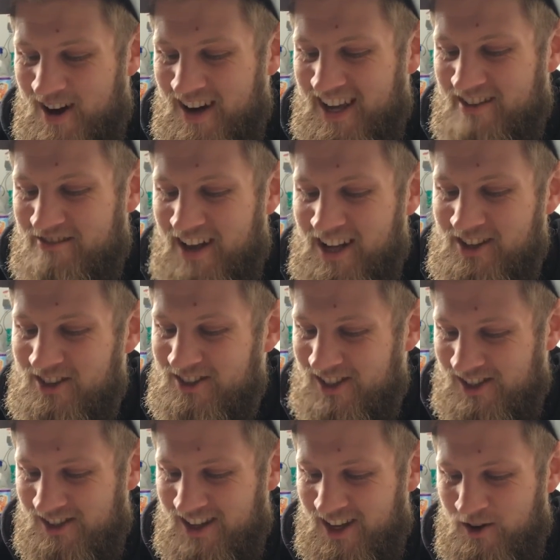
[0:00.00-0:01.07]
market value because
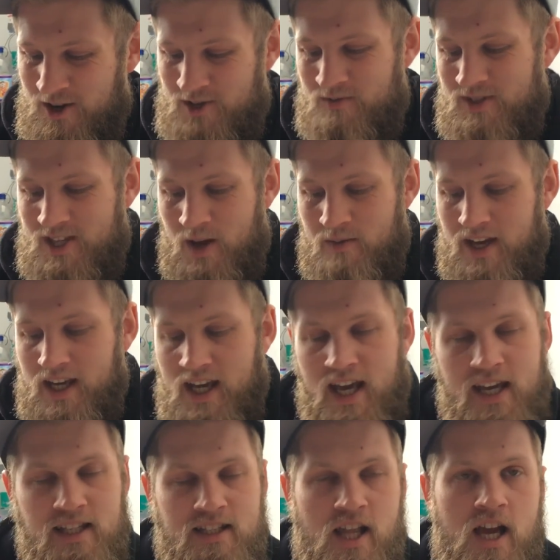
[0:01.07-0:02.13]
I knew that question was coming
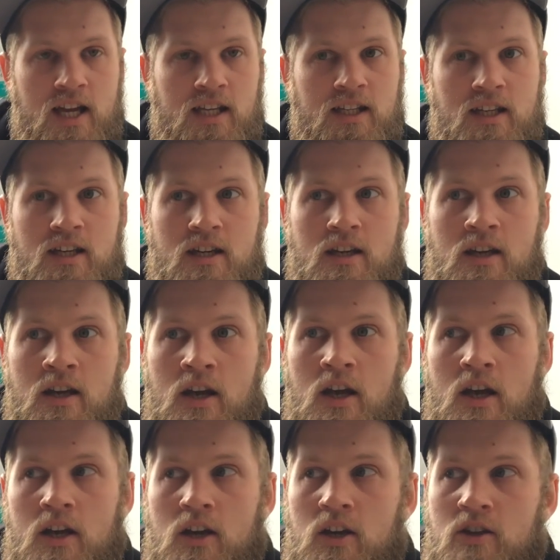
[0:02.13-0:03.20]
is like a
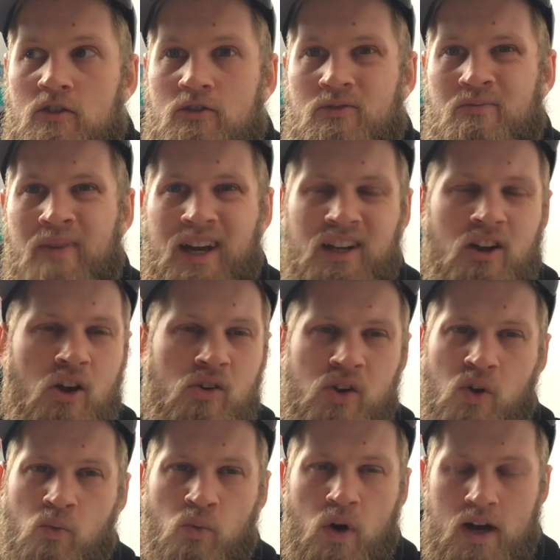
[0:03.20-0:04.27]
kind of
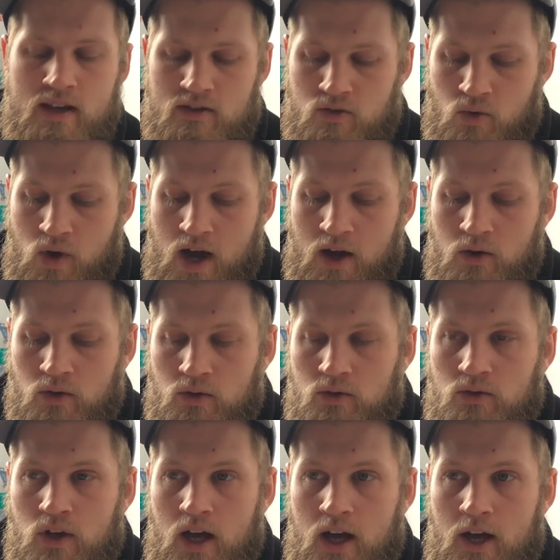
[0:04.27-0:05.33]
magnolia and white throughout,
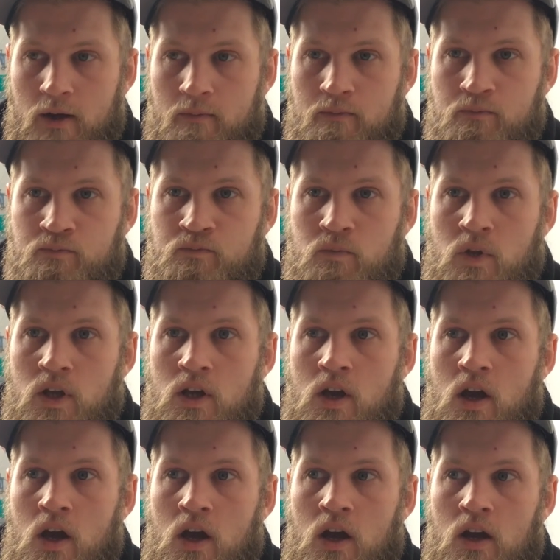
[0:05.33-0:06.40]
um,
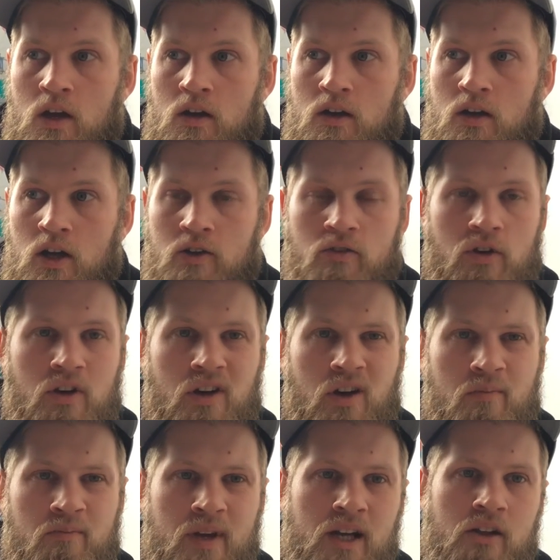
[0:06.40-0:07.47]
kind of a,
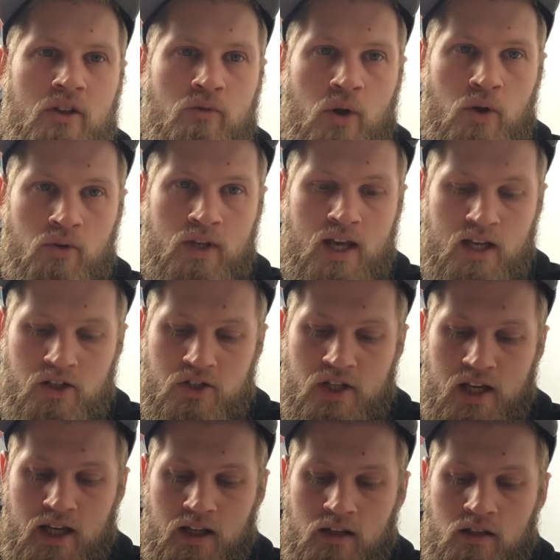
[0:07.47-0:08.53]
a, middle of the road
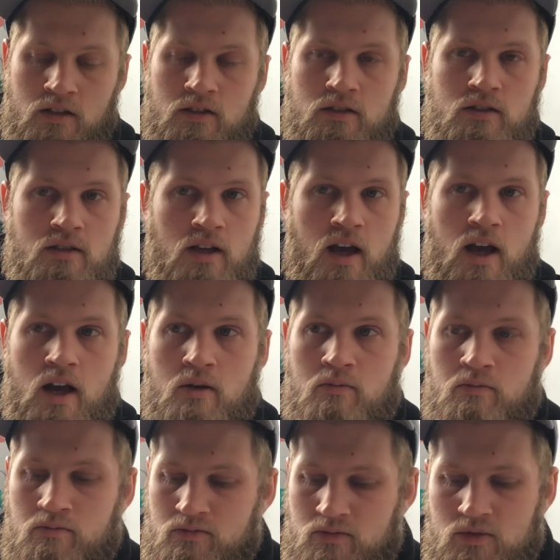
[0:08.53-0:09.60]
kitchen.
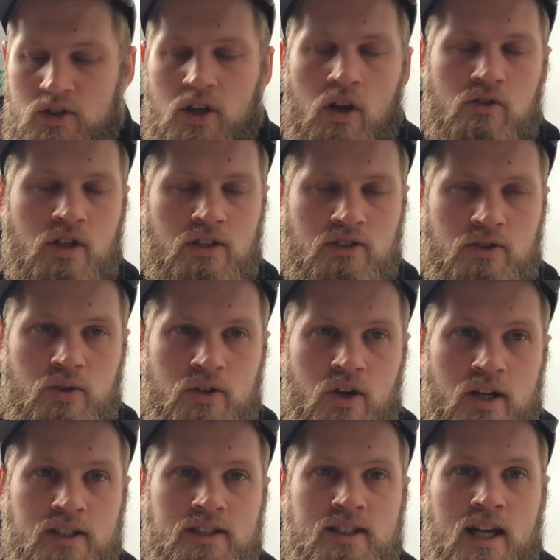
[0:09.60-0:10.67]
Um, you know, done to a
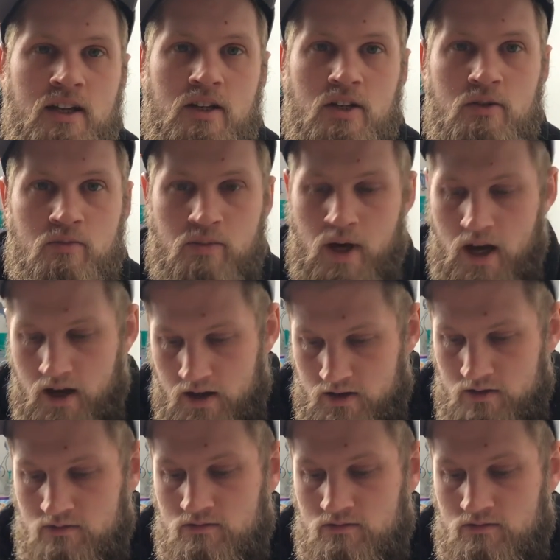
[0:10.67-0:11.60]
nice standard, but